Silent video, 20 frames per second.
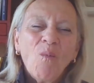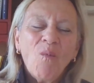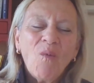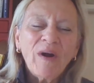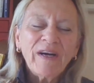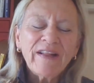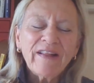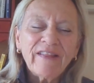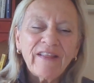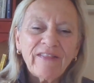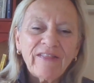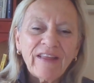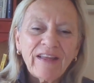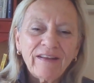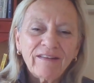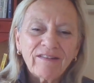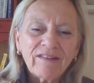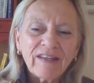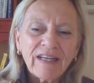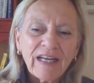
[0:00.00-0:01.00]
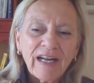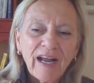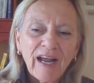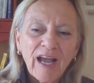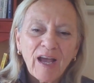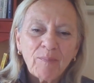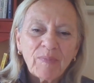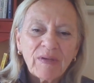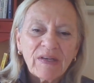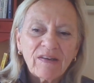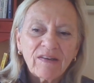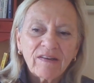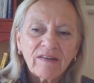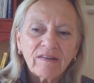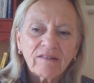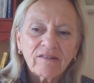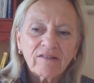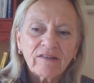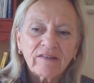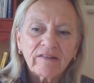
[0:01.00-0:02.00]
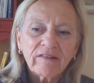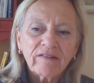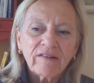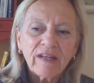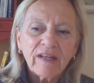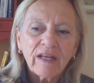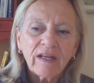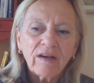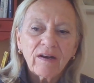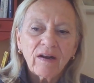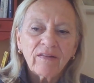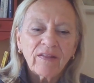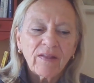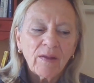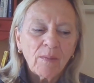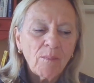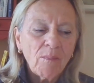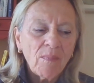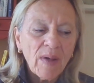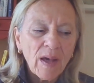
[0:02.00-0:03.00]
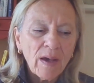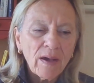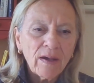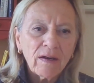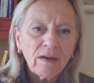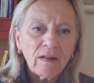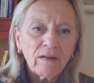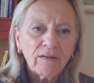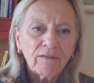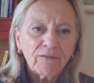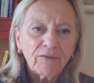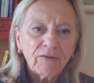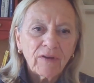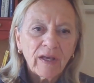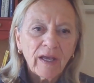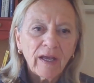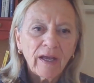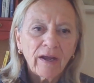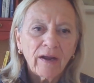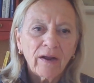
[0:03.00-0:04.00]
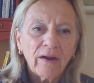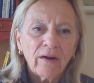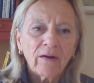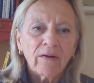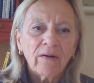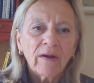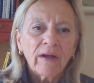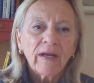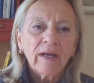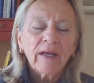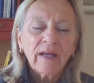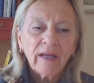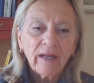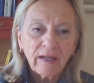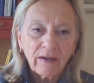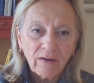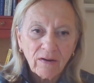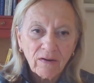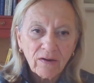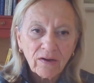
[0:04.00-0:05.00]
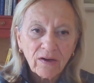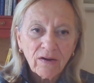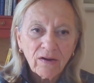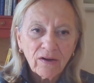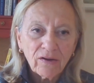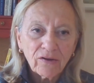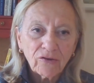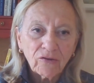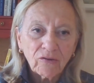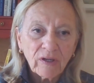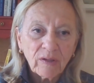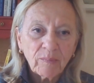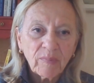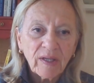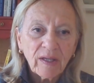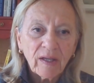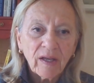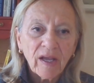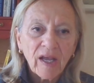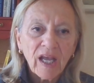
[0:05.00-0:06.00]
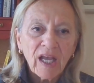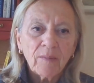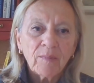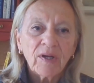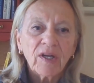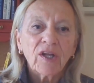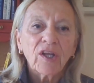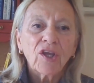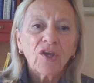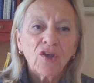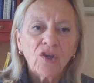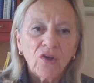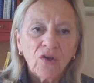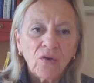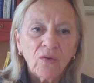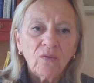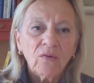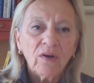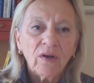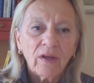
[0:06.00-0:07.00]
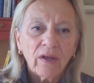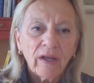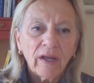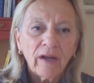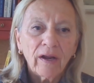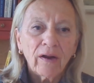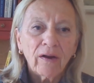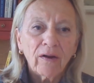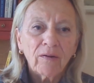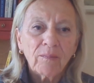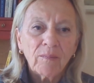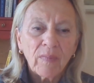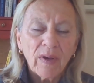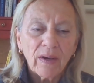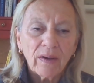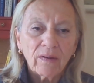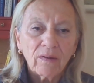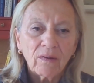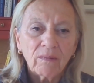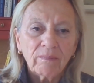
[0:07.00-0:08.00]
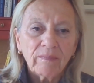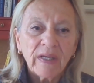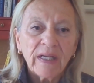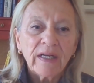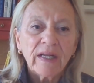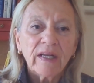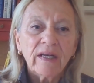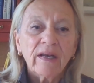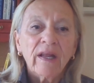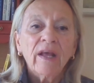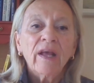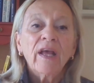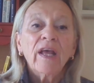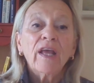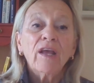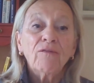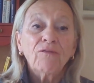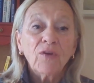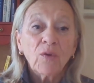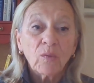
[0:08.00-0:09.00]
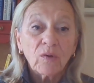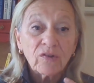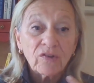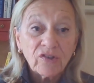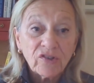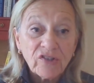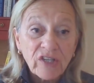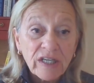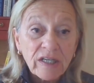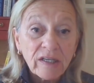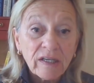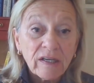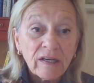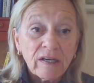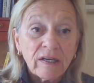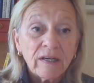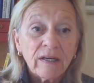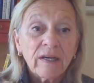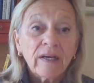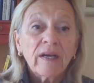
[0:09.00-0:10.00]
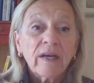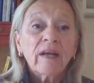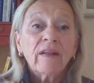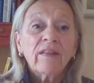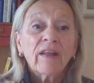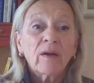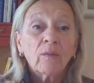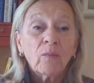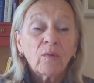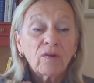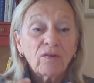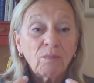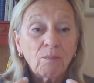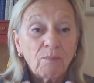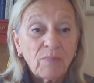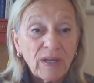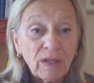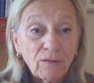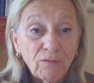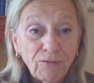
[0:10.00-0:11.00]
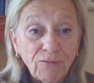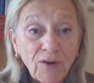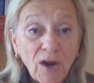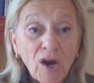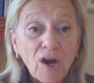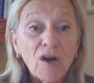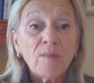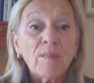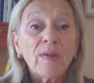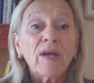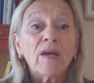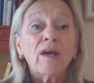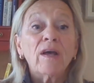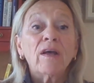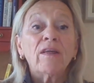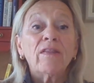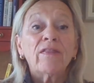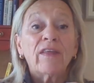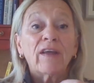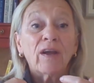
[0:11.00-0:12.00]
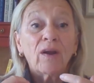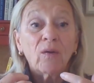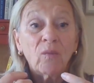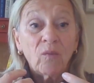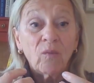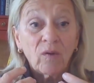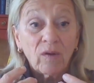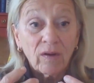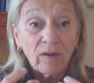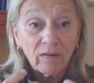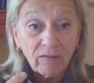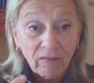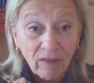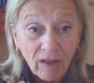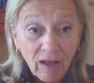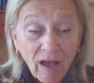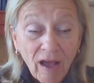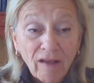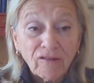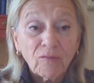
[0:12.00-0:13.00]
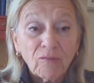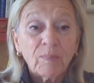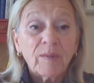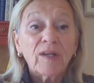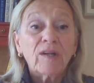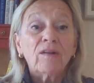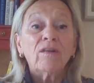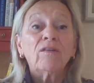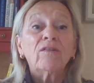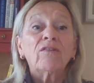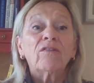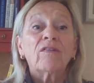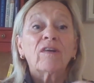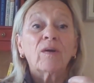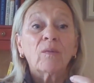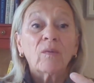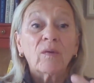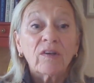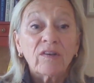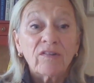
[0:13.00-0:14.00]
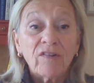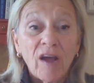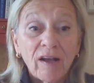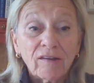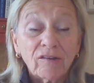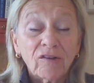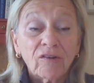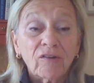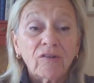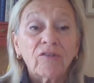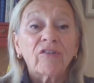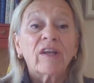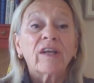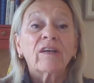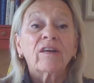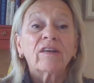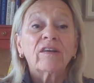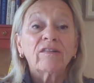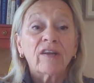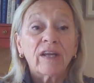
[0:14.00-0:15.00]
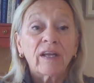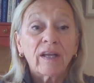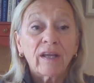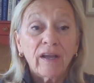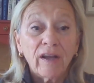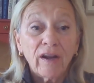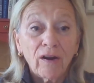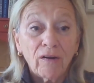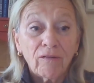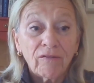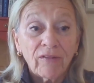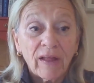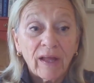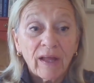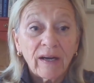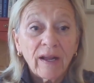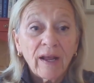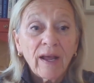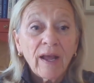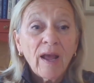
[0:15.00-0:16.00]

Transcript: One of the things that happened is that the model of care in our country became an acute care model, meaning if you were sick, there was big pharma, there was the hospitals, there were doctors, they could take care of that.